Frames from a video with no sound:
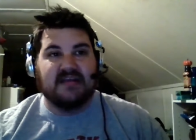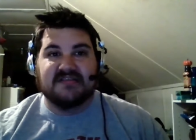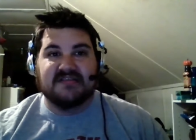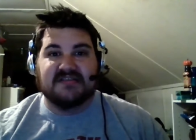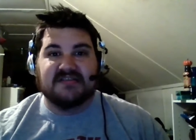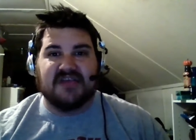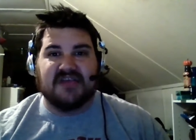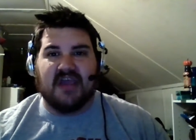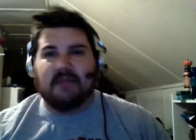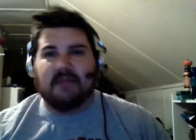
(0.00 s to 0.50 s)

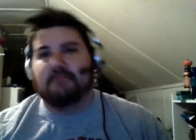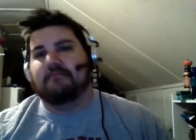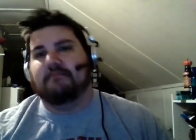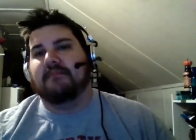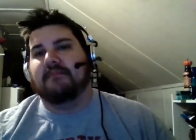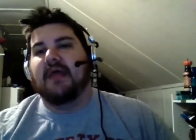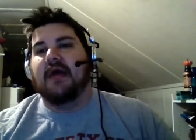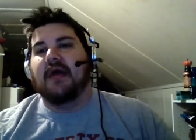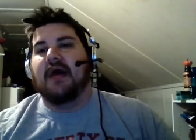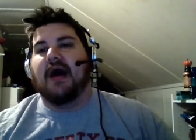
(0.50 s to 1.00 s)
It's a shame.
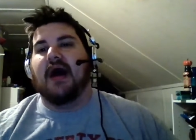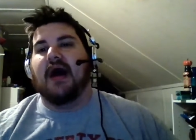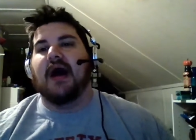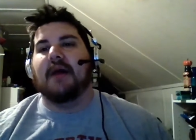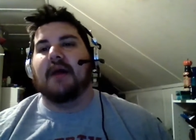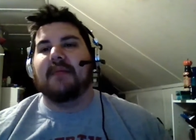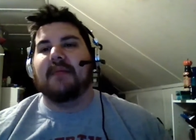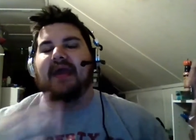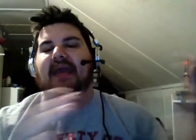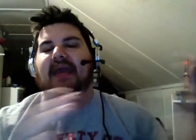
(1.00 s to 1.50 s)

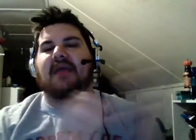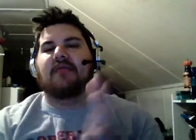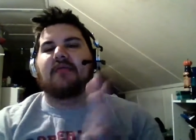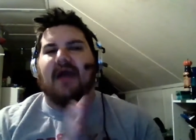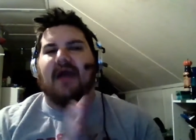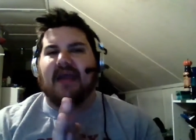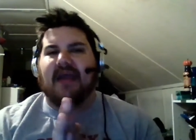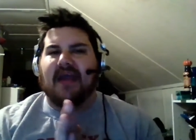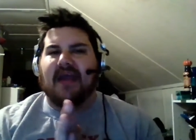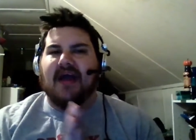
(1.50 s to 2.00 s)
Uh, but
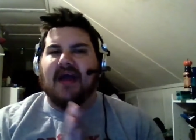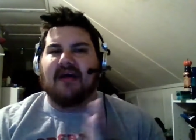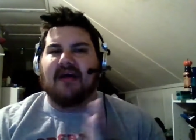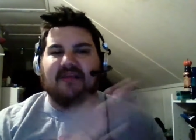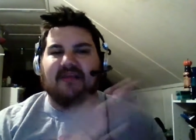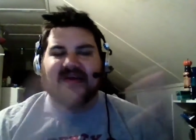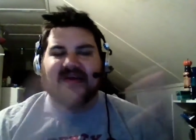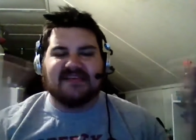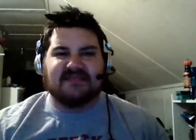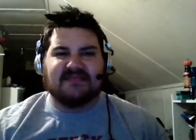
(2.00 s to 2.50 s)
anyway,
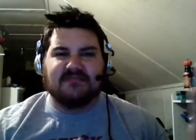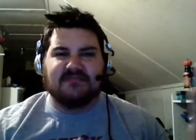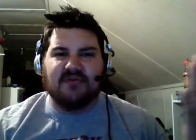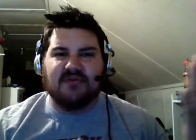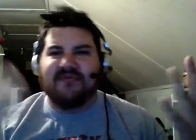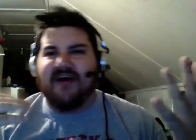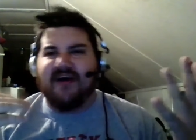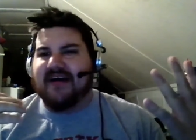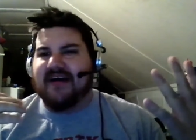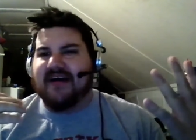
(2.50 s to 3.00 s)
let's
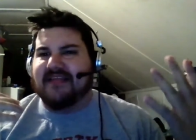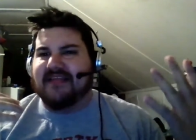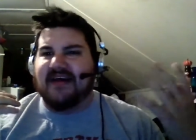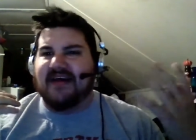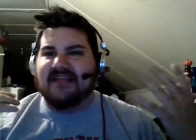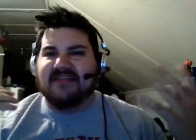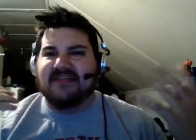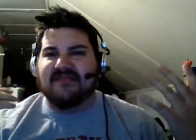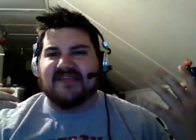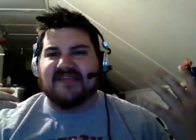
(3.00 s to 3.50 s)
move on.
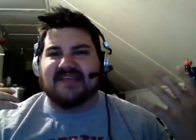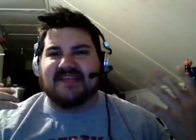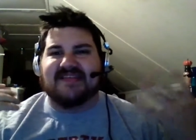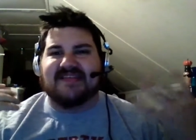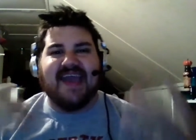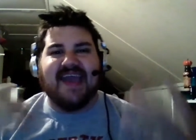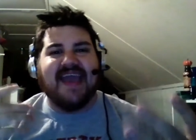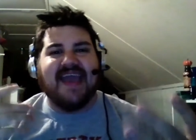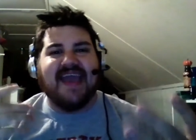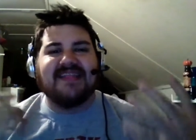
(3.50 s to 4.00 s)
There's a
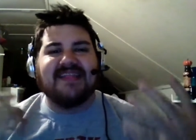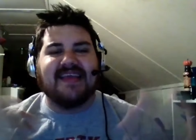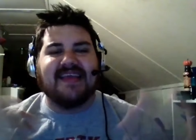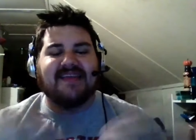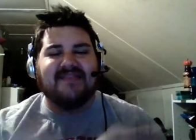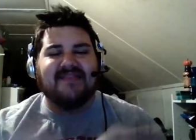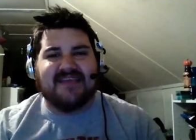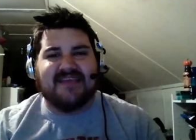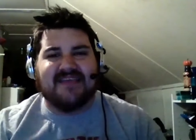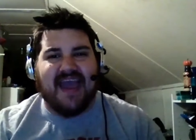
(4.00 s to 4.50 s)
10
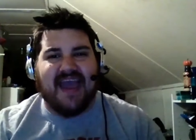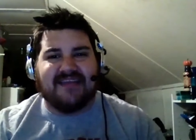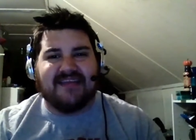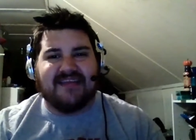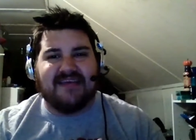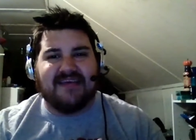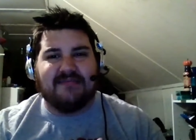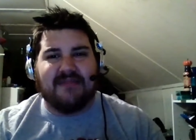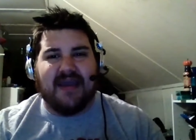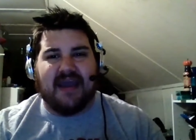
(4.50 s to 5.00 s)
Diva tag
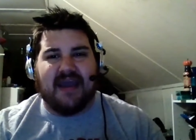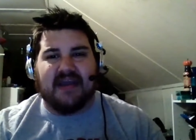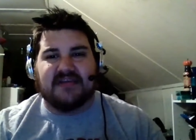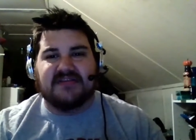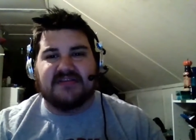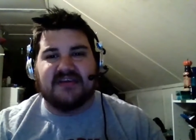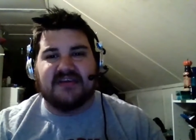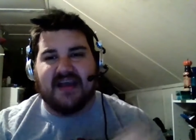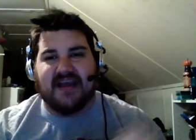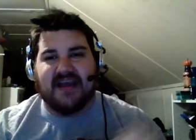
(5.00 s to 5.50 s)
team
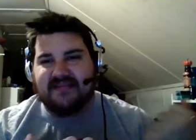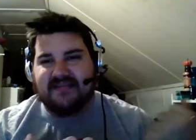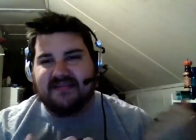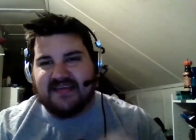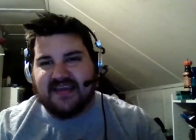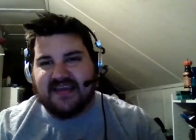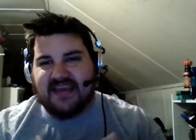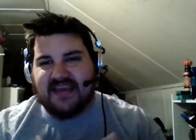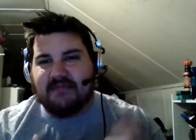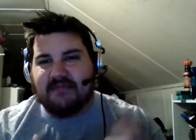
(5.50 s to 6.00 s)
match. You got
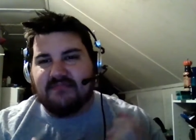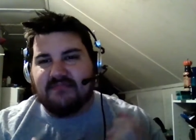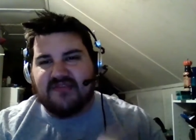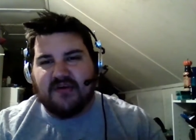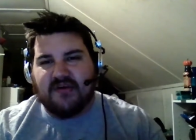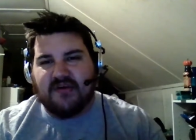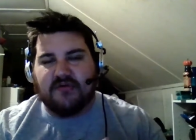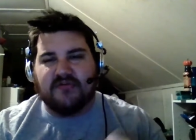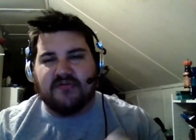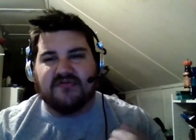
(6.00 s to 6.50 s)
Team
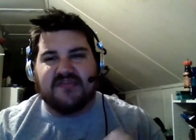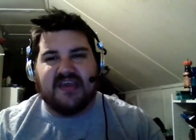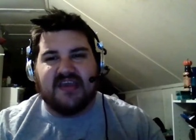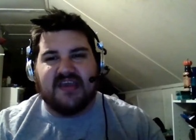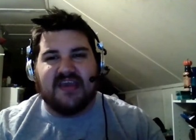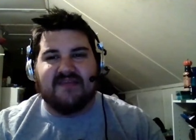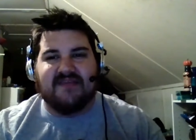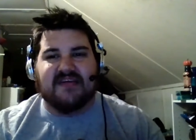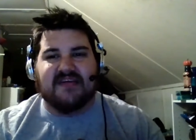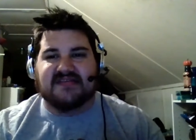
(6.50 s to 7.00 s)
Total
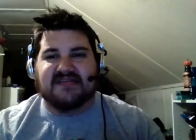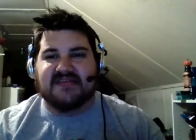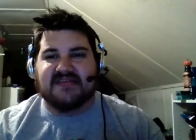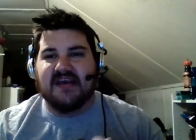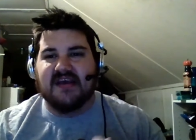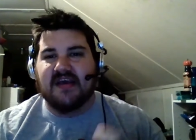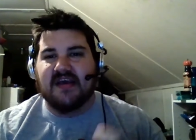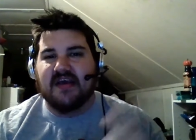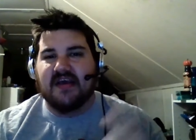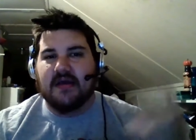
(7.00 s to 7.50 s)
Divas,
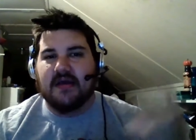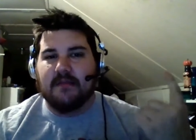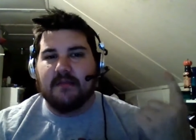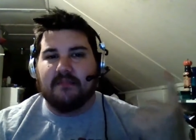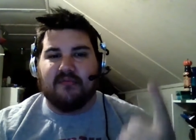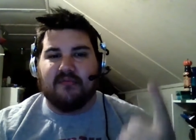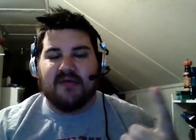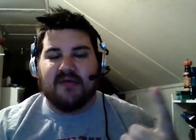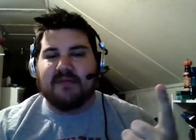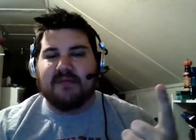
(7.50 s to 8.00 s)

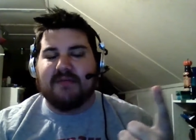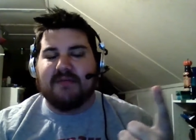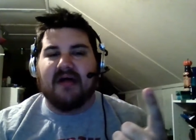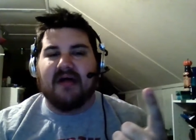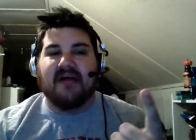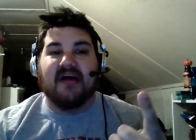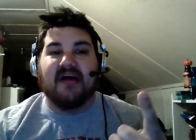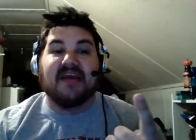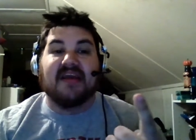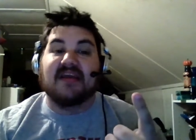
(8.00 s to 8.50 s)
Brie
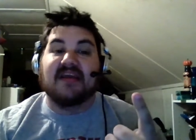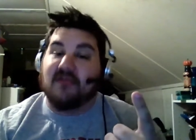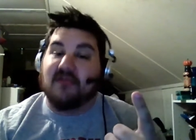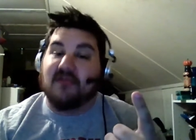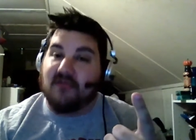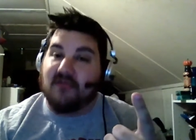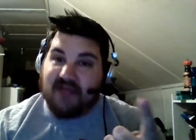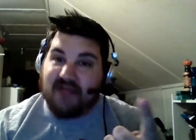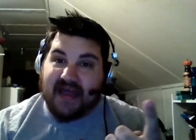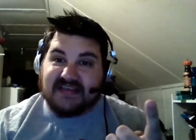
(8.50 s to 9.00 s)
Bella in
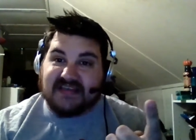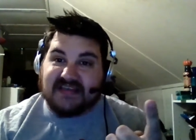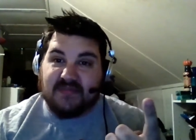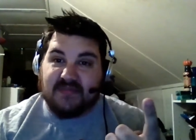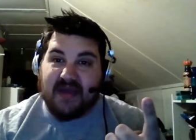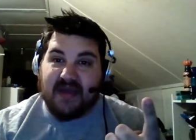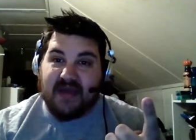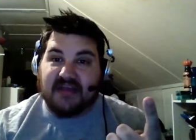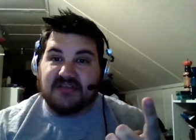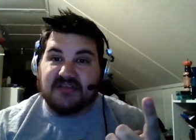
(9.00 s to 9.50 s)
her last
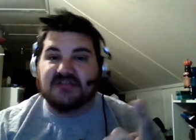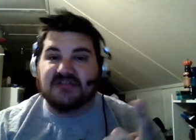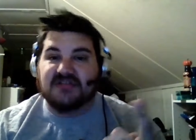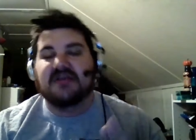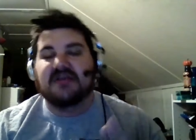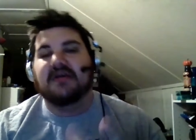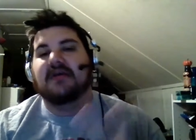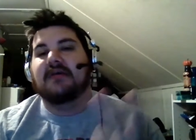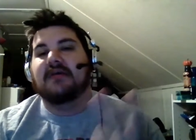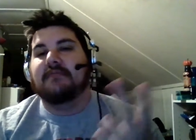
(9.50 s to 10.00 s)
match
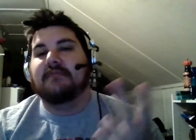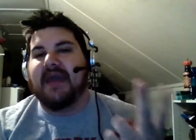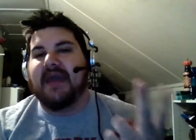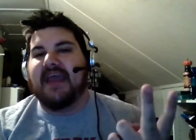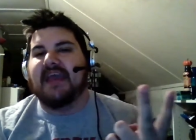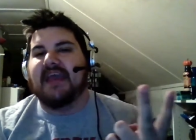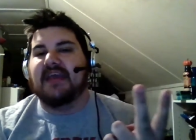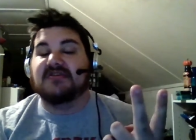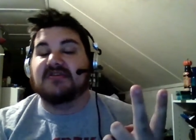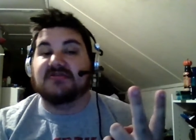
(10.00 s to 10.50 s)

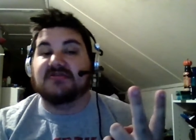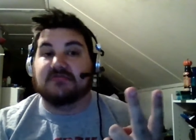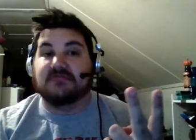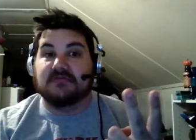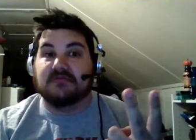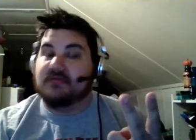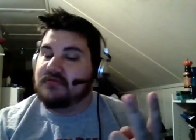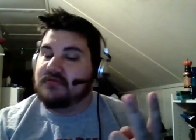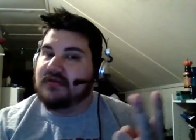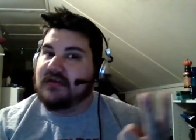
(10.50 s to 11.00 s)
Paige
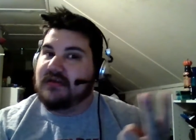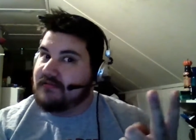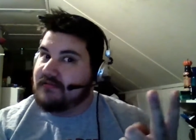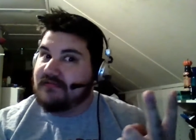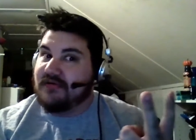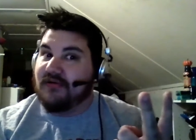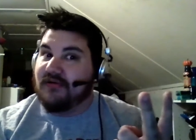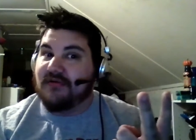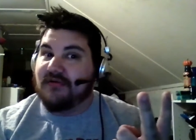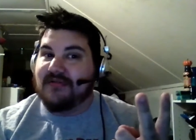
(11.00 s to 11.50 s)
in
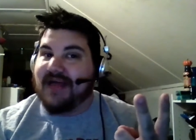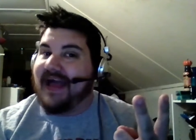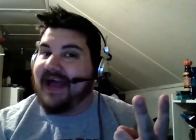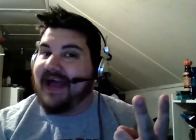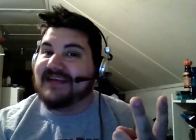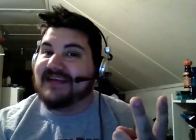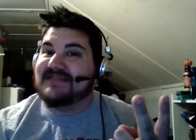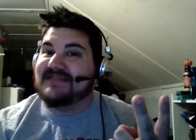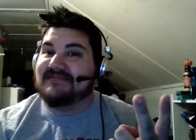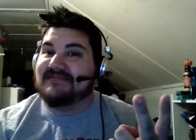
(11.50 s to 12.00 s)
her
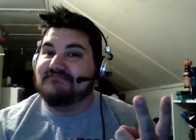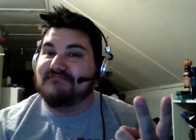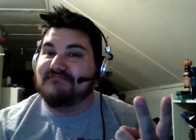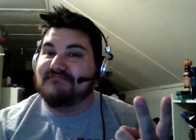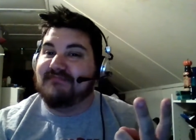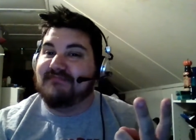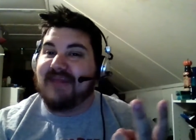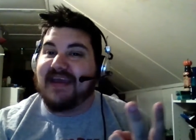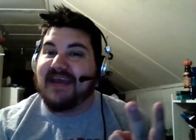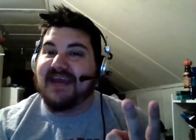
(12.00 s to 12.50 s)
last
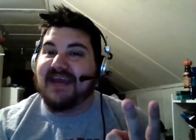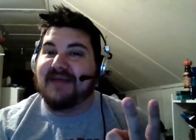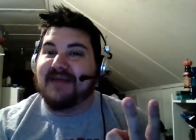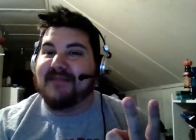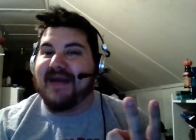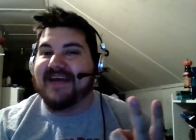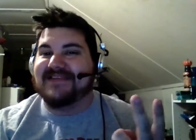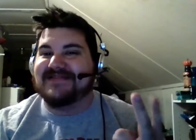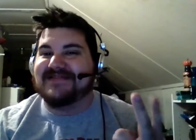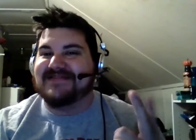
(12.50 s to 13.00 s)
Mania
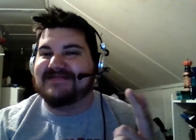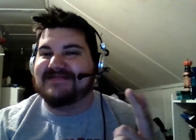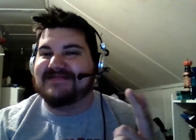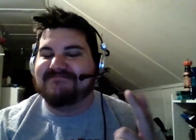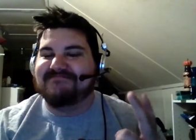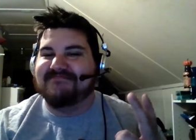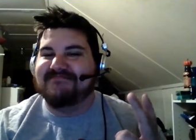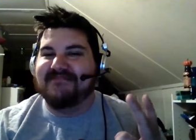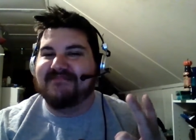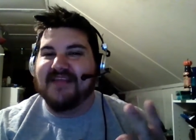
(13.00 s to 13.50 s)
match.
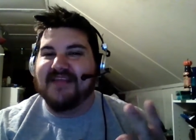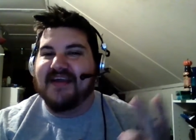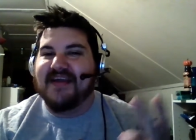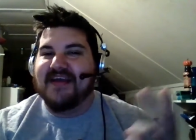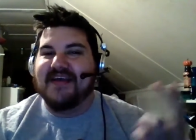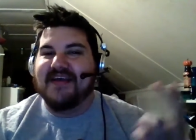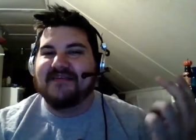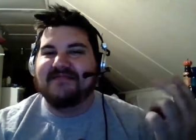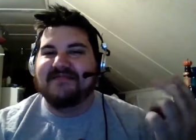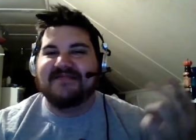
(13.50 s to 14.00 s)

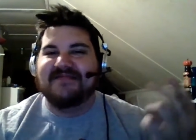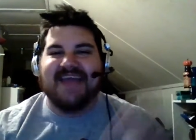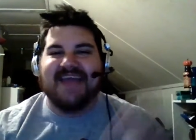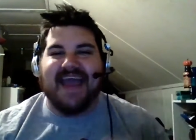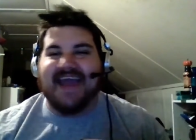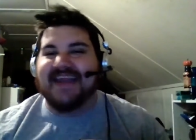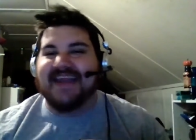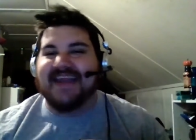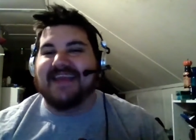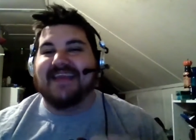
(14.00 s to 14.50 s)

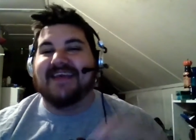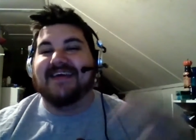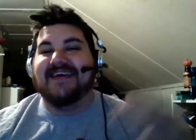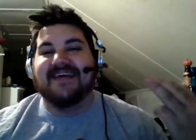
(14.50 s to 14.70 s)
Natty,